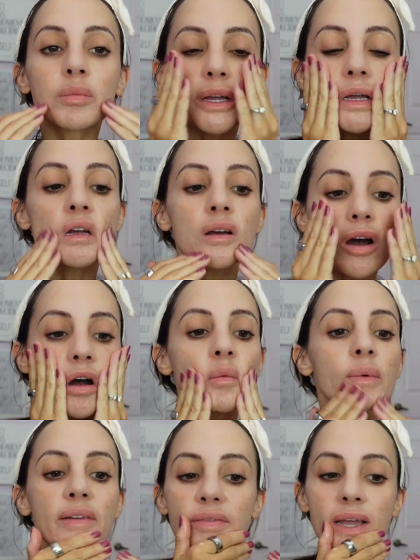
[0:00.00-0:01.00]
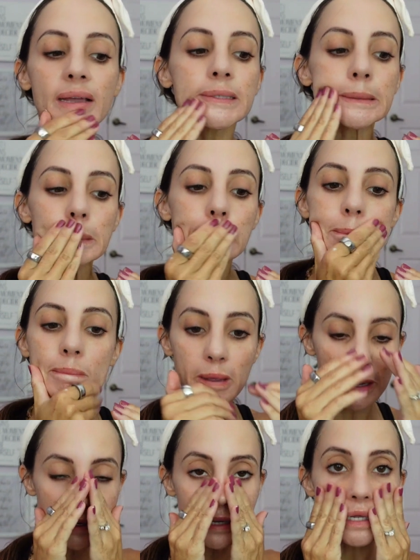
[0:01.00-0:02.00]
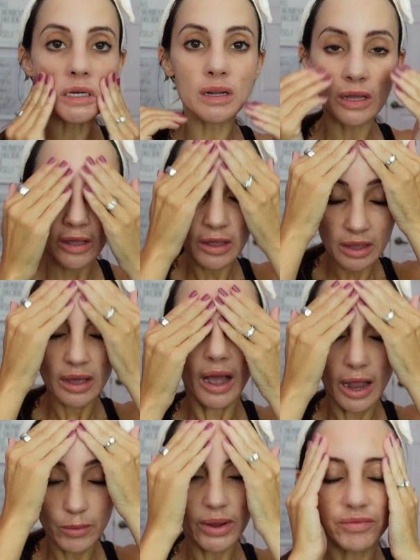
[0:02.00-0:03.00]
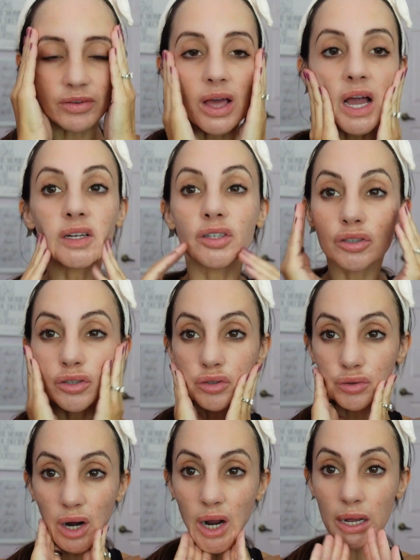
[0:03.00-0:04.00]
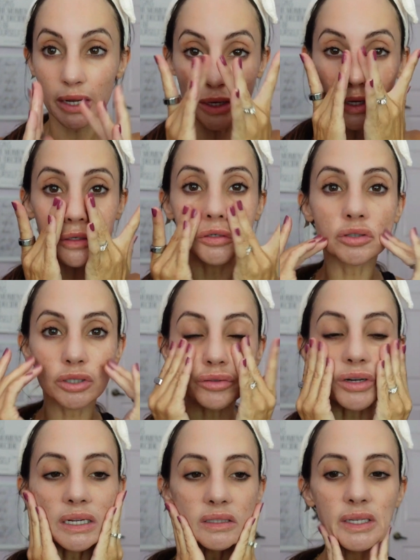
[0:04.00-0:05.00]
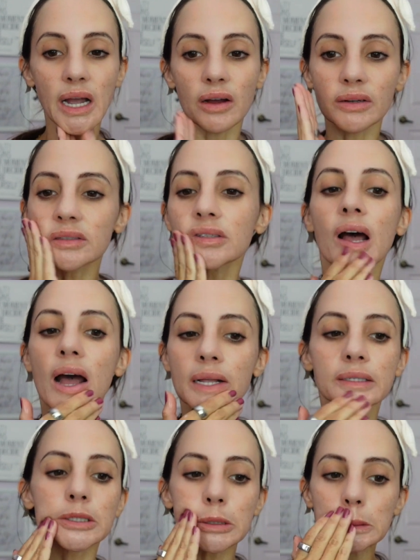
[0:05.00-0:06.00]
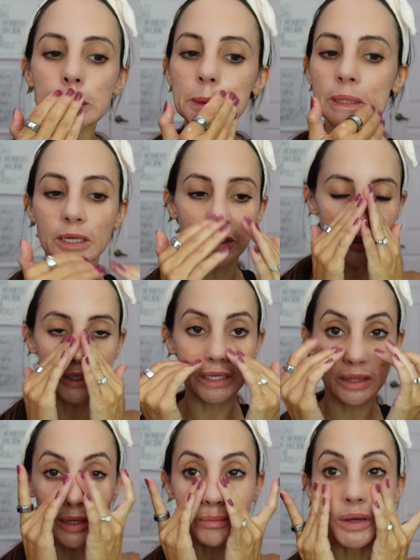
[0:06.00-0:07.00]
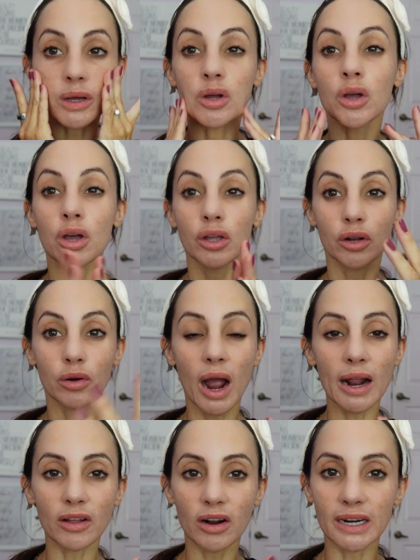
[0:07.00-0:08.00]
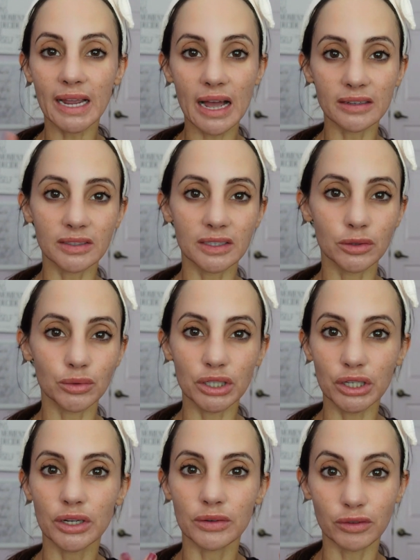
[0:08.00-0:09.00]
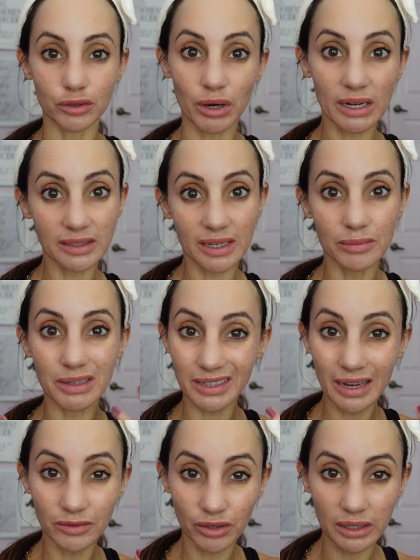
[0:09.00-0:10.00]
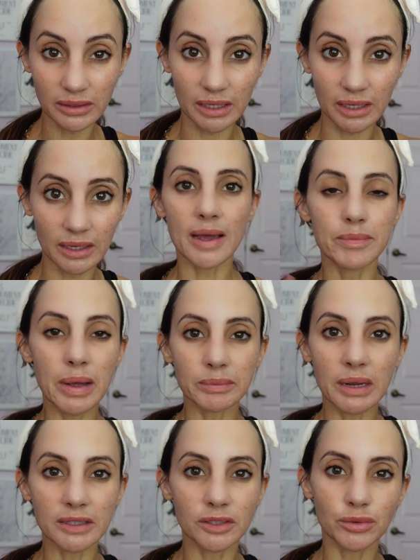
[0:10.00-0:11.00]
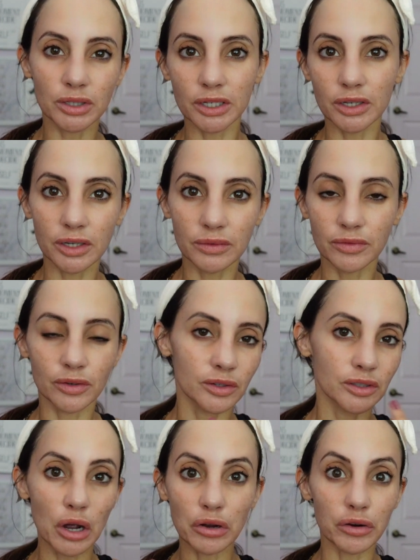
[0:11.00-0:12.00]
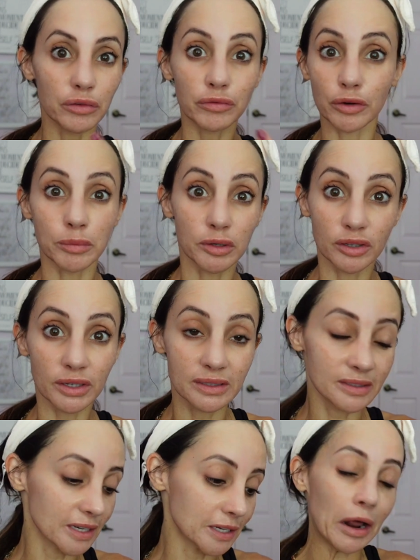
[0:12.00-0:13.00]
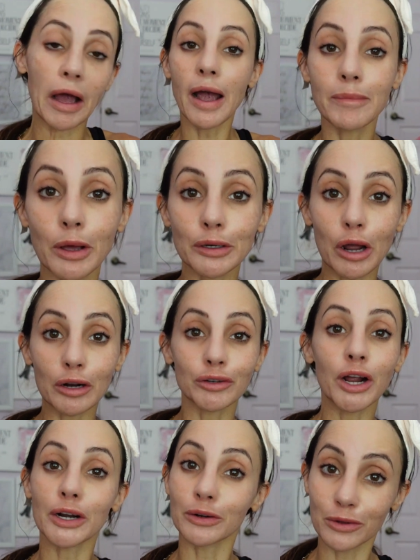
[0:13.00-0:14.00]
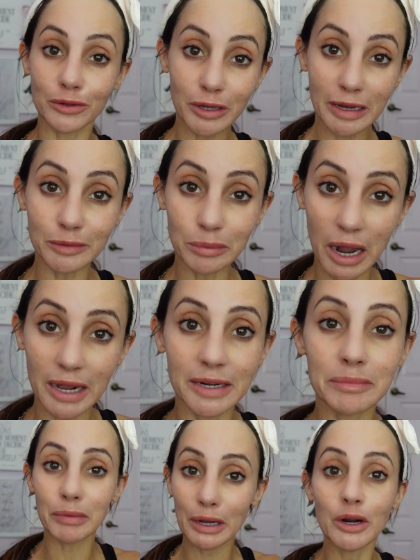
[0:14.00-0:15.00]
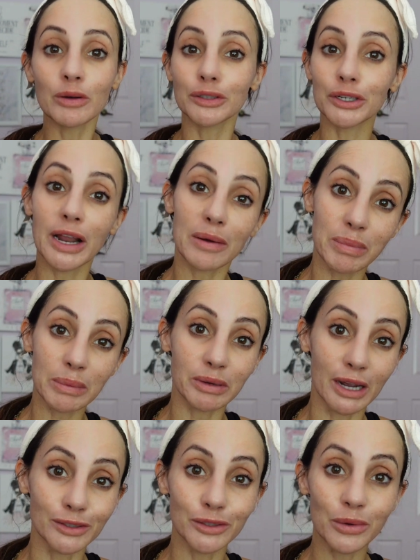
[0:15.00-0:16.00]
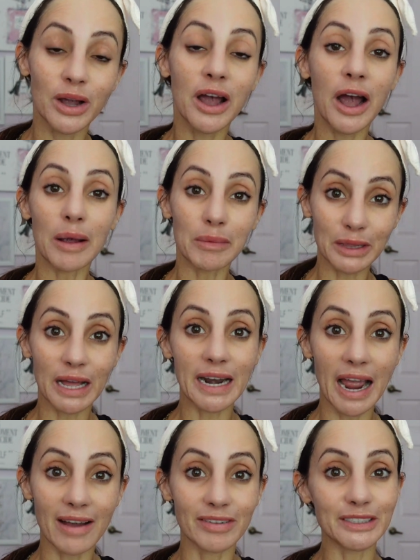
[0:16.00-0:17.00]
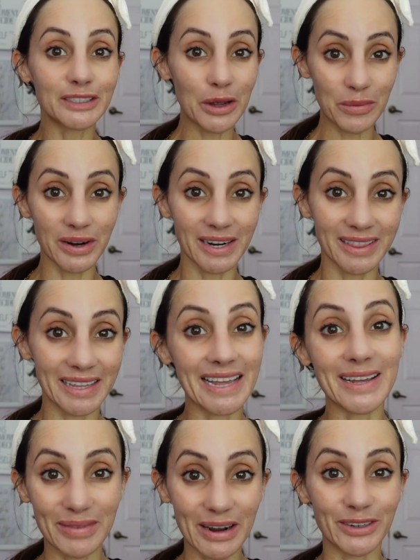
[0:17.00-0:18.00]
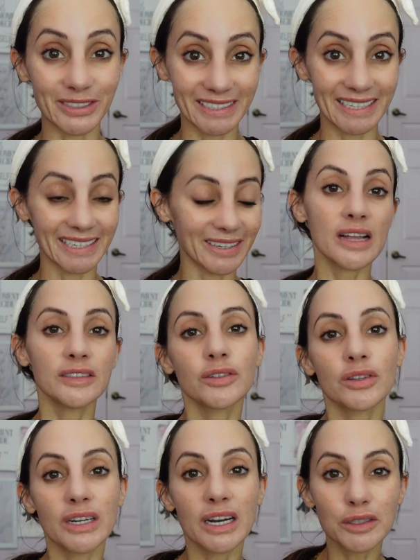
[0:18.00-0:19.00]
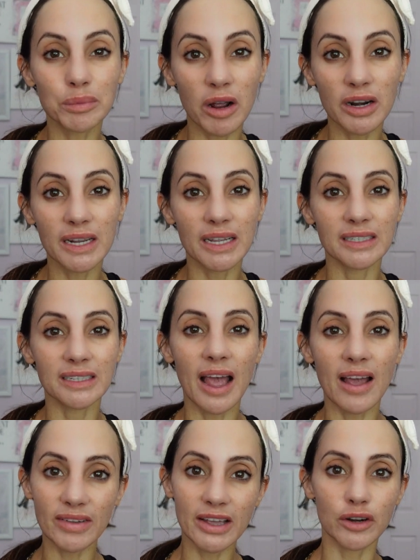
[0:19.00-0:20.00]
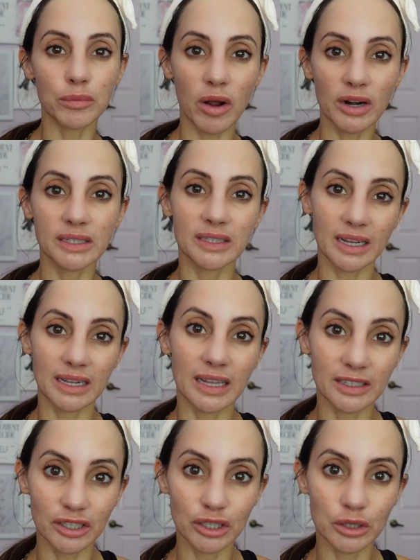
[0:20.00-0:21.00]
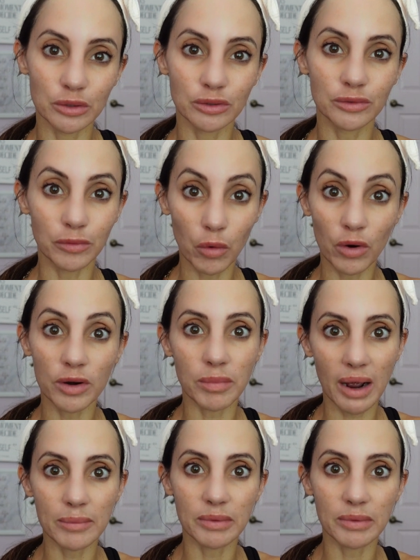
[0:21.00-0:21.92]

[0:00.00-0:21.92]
bit on my face, and then I wait for that to dry. It usually dries down. It's not too sticky or anything, but you know, hyaluronic acid is really good for dry skin because I have dry skin. And peptides is really good for younger, firmer looking skin. I'm not a doctor. I don't know the science behind it, but I know it's good to have peptides. So I'm glad I have it somewhere in my routine. And so the next product is a heavy hitter product that I like to use for my